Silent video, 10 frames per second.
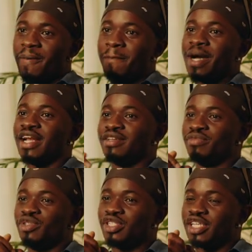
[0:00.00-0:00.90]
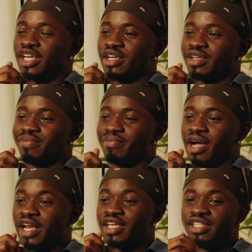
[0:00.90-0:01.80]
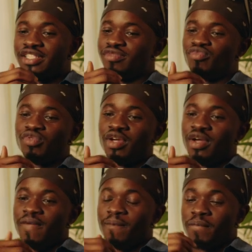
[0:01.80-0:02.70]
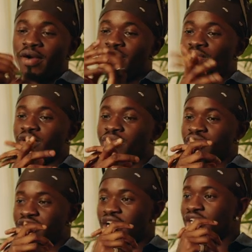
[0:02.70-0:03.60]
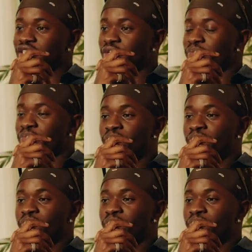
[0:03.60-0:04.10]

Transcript: Mali Music. Mali is probably one of the most talented